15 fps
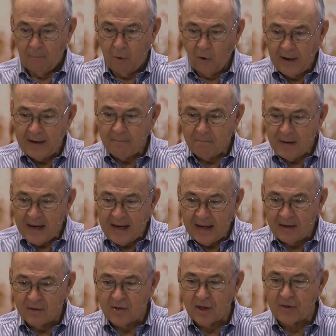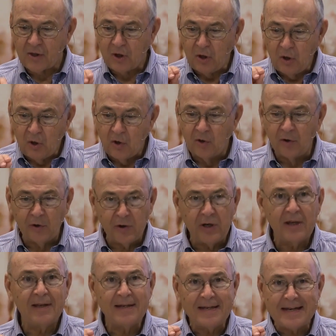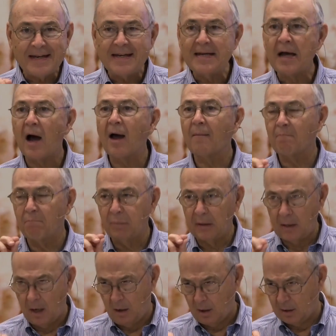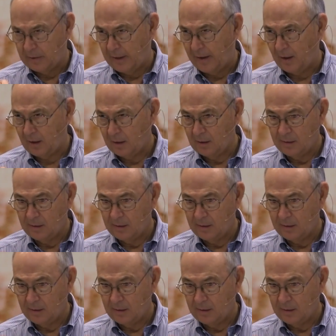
Point being that the nun did not belong there.